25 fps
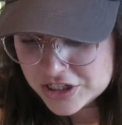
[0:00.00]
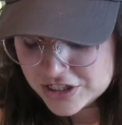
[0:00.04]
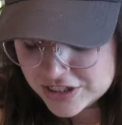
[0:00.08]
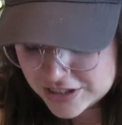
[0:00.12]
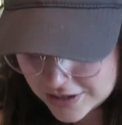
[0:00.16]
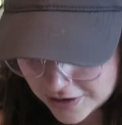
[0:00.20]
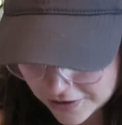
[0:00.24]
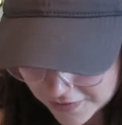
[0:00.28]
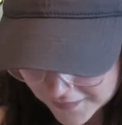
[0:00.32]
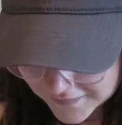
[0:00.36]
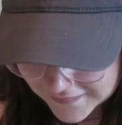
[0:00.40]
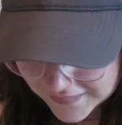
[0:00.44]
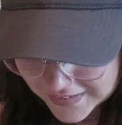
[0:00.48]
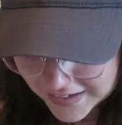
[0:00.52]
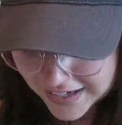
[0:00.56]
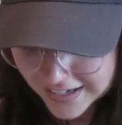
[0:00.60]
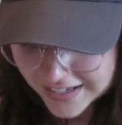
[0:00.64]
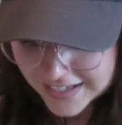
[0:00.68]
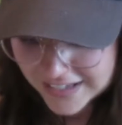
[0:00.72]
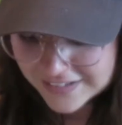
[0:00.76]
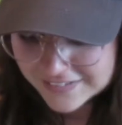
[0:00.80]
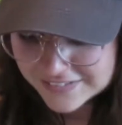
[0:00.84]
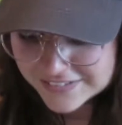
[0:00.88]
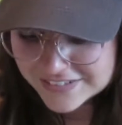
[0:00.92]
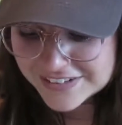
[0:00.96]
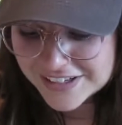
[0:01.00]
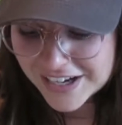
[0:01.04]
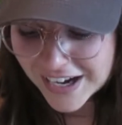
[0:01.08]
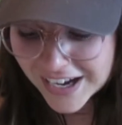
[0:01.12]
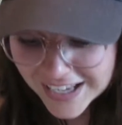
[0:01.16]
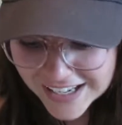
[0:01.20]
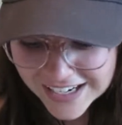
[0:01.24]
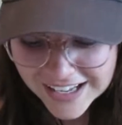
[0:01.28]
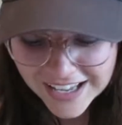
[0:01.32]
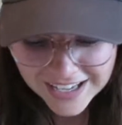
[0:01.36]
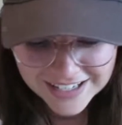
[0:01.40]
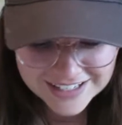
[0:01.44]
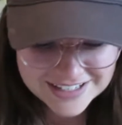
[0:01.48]
So I have not
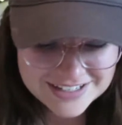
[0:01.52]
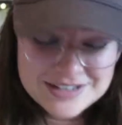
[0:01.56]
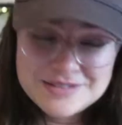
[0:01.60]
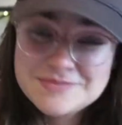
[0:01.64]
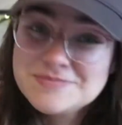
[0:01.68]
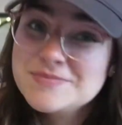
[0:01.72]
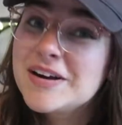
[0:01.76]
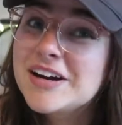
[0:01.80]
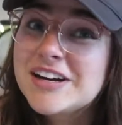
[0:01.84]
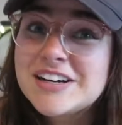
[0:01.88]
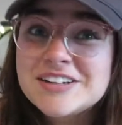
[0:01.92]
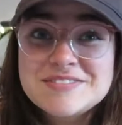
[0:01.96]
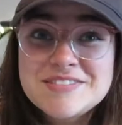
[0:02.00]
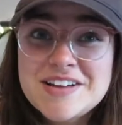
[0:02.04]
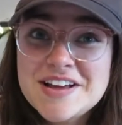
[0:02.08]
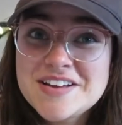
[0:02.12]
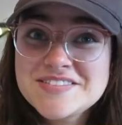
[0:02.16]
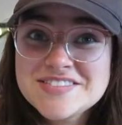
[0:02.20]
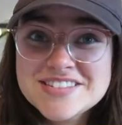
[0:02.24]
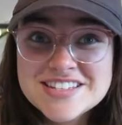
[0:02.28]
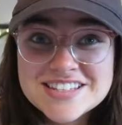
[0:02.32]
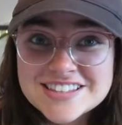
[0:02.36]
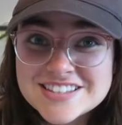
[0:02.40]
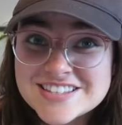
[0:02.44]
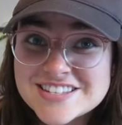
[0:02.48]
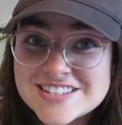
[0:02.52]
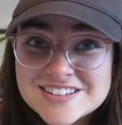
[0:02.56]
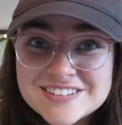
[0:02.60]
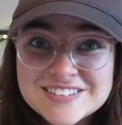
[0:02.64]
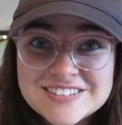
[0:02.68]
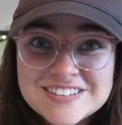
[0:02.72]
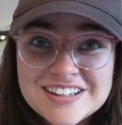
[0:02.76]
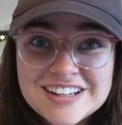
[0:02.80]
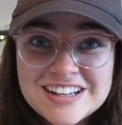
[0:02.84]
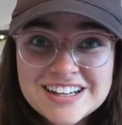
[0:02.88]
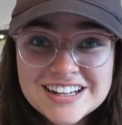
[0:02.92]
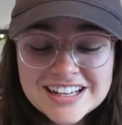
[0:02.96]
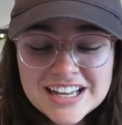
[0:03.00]
had any park maps in so
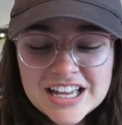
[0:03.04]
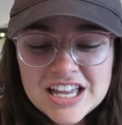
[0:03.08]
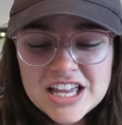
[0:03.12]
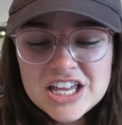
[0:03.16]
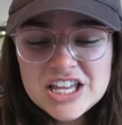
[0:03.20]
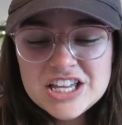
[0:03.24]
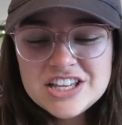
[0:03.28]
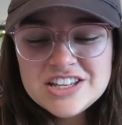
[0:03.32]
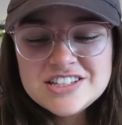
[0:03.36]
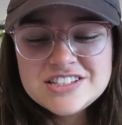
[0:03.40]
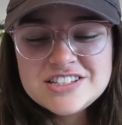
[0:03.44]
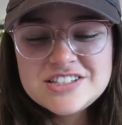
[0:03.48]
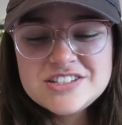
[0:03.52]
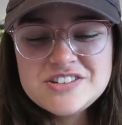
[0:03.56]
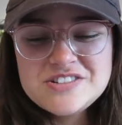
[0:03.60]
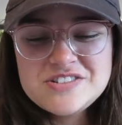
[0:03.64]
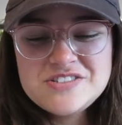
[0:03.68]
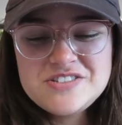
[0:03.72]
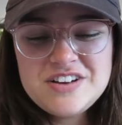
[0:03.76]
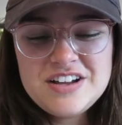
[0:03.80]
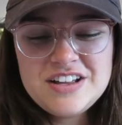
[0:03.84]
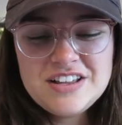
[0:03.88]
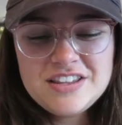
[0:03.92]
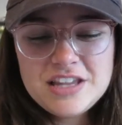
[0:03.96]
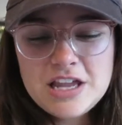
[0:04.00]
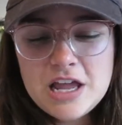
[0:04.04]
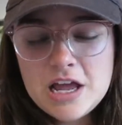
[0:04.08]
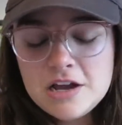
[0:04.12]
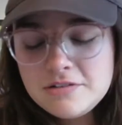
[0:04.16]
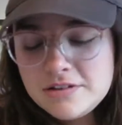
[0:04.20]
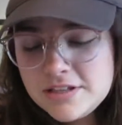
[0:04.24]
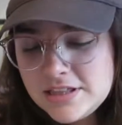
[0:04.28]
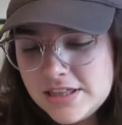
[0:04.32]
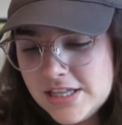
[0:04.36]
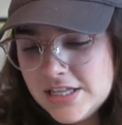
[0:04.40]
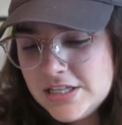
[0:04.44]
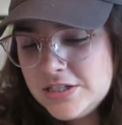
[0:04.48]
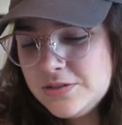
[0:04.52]
long. So along
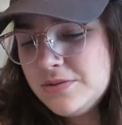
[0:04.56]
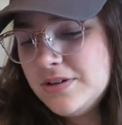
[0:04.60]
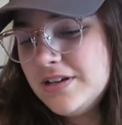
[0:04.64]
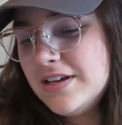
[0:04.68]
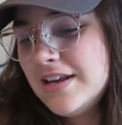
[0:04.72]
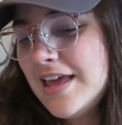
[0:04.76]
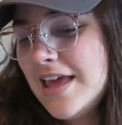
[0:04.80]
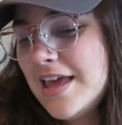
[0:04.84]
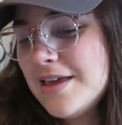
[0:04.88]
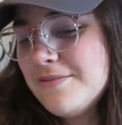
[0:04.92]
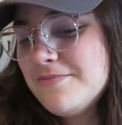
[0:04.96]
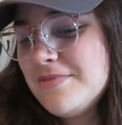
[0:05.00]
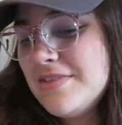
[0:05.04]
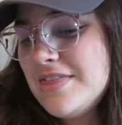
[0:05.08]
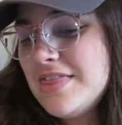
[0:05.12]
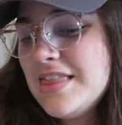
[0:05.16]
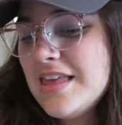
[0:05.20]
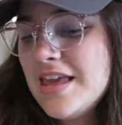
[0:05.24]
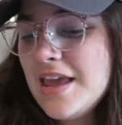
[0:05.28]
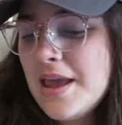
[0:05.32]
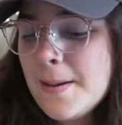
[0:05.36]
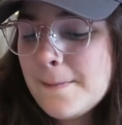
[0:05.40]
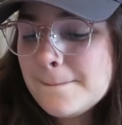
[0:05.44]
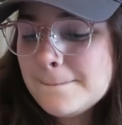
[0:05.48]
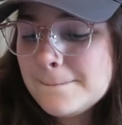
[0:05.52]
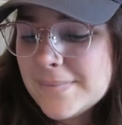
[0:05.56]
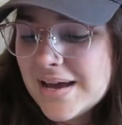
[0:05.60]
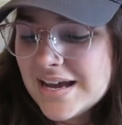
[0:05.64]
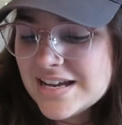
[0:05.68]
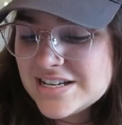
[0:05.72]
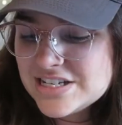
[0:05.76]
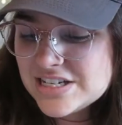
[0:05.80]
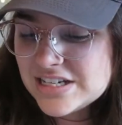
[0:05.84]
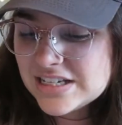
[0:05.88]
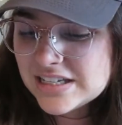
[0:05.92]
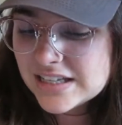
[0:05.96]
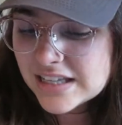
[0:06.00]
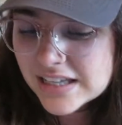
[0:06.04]
with this one came the
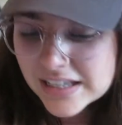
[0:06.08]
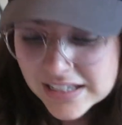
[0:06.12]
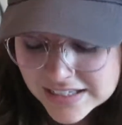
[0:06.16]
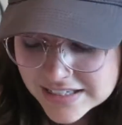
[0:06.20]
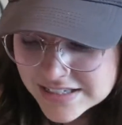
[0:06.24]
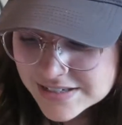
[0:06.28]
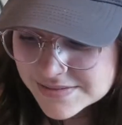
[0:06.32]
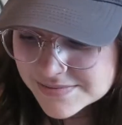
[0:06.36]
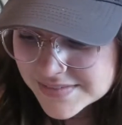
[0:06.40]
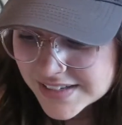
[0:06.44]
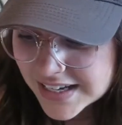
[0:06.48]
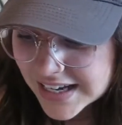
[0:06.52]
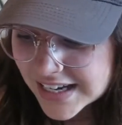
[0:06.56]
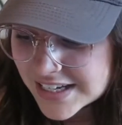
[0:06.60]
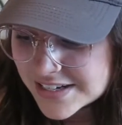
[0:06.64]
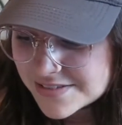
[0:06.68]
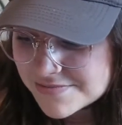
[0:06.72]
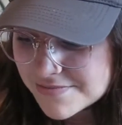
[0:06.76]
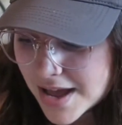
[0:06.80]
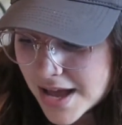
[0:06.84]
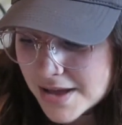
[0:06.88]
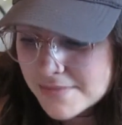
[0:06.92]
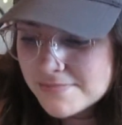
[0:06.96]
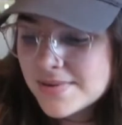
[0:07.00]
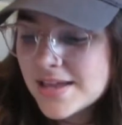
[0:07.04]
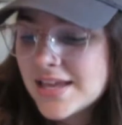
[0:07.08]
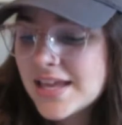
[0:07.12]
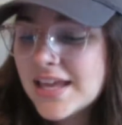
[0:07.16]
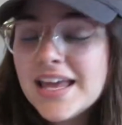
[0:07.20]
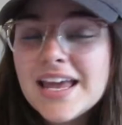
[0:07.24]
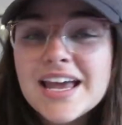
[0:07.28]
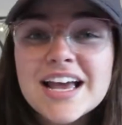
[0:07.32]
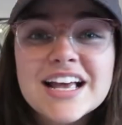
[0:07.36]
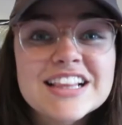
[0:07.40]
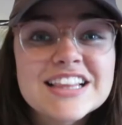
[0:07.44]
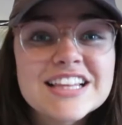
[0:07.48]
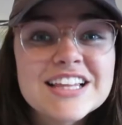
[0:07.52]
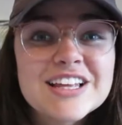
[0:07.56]
Magic Kingdom guide map
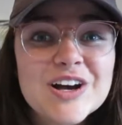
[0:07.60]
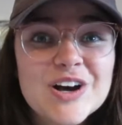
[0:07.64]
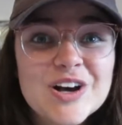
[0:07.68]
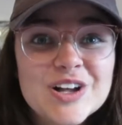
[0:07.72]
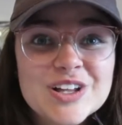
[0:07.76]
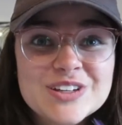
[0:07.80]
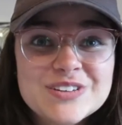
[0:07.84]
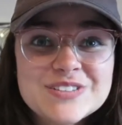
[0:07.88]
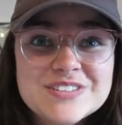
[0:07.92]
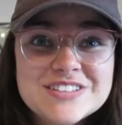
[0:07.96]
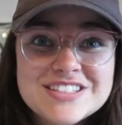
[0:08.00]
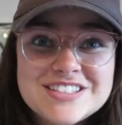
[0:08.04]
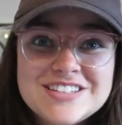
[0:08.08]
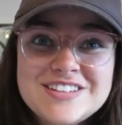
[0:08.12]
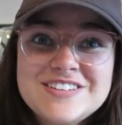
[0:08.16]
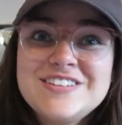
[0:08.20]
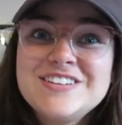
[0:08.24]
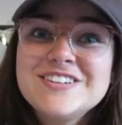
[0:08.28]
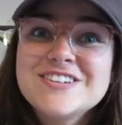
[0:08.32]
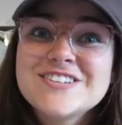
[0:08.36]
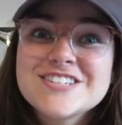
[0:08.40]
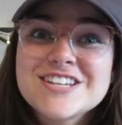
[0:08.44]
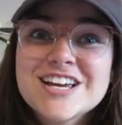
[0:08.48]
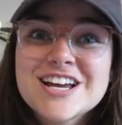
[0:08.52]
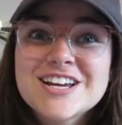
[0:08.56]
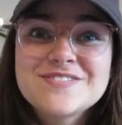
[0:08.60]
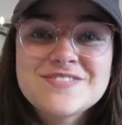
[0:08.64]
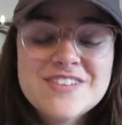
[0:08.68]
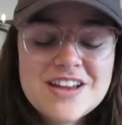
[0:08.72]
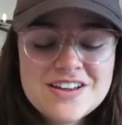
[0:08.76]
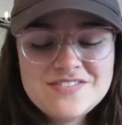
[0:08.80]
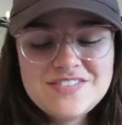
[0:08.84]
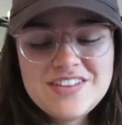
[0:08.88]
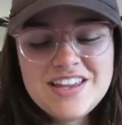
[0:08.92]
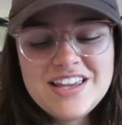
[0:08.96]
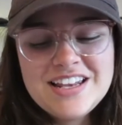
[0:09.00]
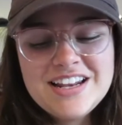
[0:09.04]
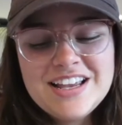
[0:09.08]
and the Hollywood Studios guide
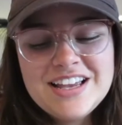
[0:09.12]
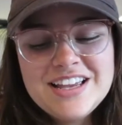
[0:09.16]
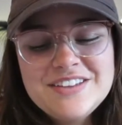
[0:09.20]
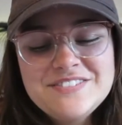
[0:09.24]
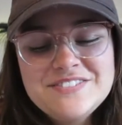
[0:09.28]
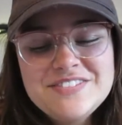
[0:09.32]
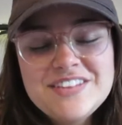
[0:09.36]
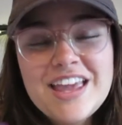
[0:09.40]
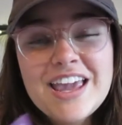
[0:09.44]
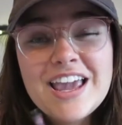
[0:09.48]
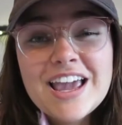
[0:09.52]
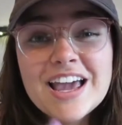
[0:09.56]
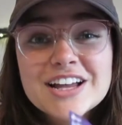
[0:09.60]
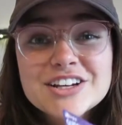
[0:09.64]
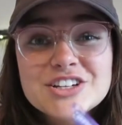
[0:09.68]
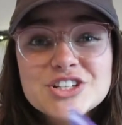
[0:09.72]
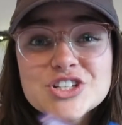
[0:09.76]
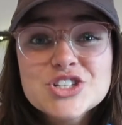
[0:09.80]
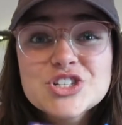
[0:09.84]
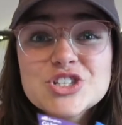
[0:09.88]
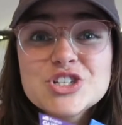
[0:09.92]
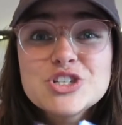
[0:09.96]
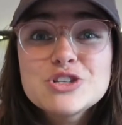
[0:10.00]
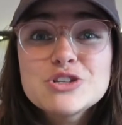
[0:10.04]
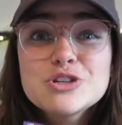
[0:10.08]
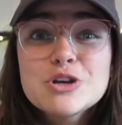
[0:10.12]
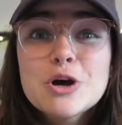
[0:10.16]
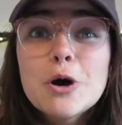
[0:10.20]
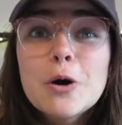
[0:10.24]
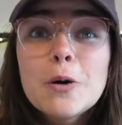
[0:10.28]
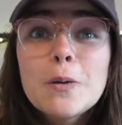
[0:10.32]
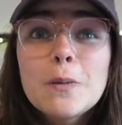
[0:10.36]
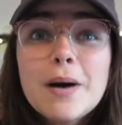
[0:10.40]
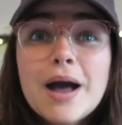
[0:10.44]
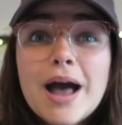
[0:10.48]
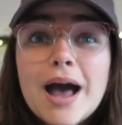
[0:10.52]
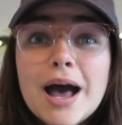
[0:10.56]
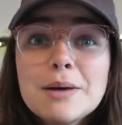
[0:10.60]
map, and I am like just so
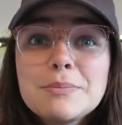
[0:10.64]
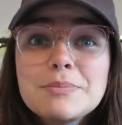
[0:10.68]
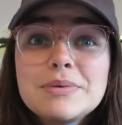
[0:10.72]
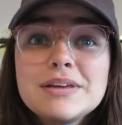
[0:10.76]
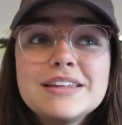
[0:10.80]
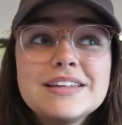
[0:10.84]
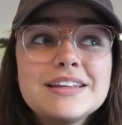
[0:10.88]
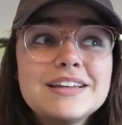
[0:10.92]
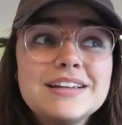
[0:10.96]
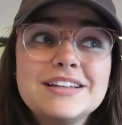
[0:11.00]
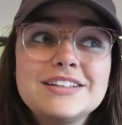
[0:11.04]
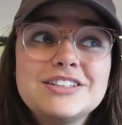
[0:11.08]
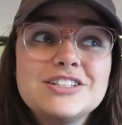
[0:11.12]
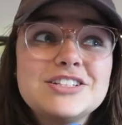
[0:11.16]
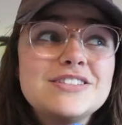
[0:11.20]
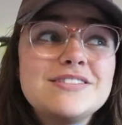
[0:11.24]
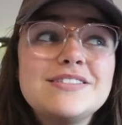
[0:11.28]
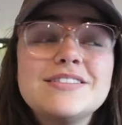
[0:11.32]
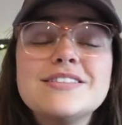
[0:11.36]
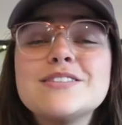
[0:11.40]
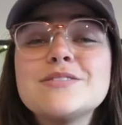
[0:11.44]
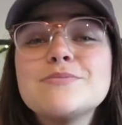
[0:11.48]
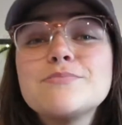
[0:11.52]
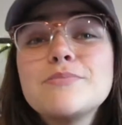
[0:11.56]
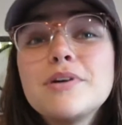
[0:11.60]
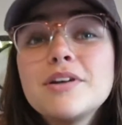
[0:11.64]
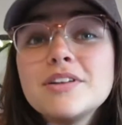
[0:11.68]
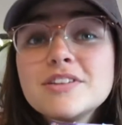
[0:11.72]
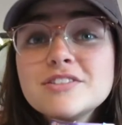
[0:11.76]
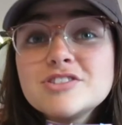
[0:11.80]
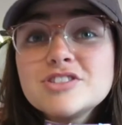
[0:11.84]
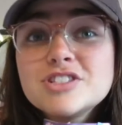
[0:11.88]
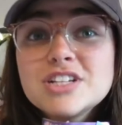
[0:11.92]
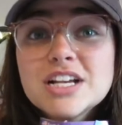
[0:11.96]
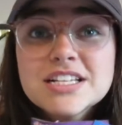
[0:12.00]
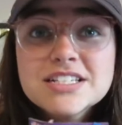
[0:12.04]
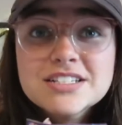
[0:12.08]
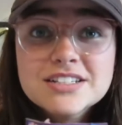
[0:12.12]
happy, like just the
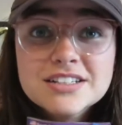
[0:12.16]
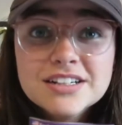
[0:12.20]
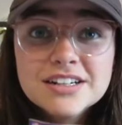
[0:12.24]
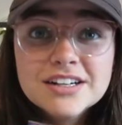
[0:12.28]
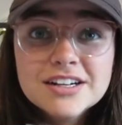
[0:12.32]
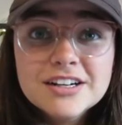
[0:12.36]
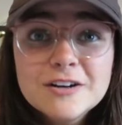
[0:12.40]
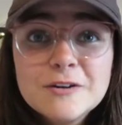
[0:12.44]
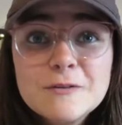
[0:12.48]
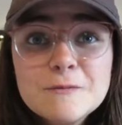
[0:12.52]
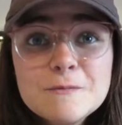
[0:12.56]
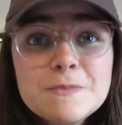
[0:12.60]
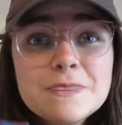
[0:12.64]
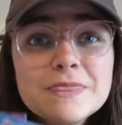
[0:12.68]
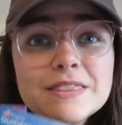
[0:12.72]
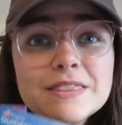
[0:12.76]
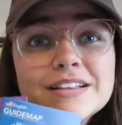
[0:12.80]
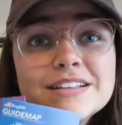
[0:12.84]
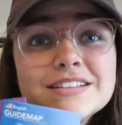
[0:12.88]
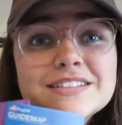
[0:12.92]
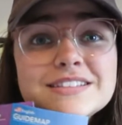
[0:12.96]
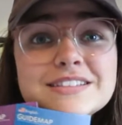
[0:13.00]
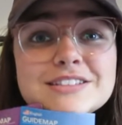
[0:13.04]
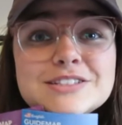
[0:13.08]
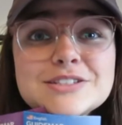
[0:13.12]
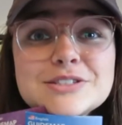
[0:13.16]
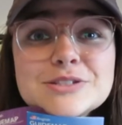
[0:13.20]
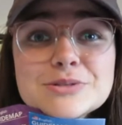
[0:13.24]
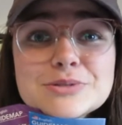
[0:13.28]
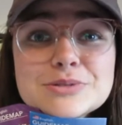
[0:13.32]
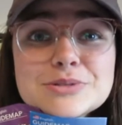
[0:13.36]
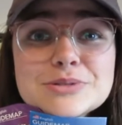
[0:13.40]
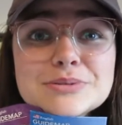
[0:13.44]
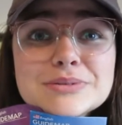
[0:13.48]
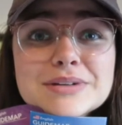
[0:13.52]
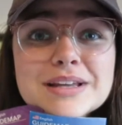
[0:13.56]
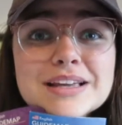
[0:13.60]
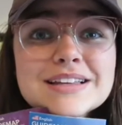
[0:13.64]
smallest gesture. This is so
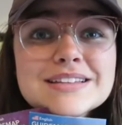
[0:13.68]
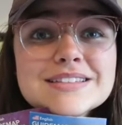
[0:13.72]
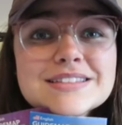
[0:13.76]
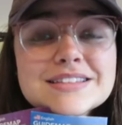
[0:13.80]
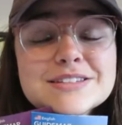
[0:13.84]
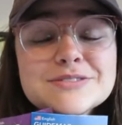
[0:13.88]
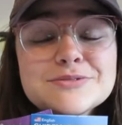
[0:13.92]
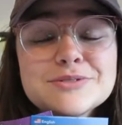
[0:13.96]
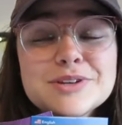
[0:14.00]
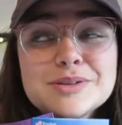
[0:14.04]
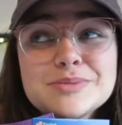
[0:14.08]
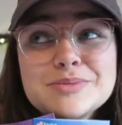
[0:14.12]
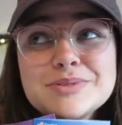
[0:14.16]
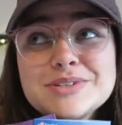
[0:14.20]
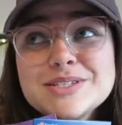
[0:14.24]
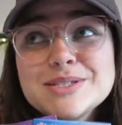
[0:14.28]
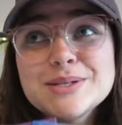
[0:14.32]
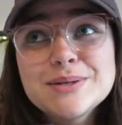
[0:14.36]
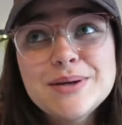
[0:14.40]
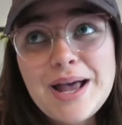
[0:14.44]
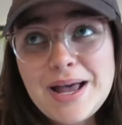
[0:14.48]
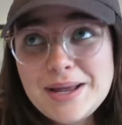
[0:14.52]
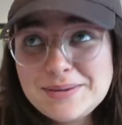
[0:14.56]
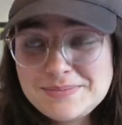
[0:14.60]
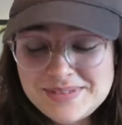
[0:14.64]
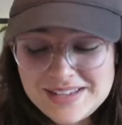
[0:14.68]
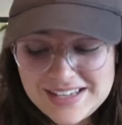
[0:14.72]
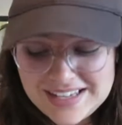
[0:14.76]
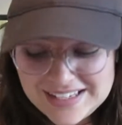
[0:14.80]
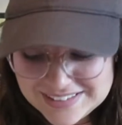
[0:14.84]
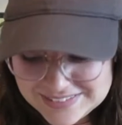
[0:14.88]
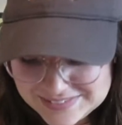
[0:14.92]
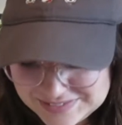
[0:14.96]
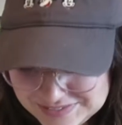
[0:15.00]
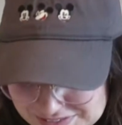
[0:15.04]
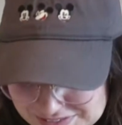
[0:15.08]
so nice, and it makes me so happy.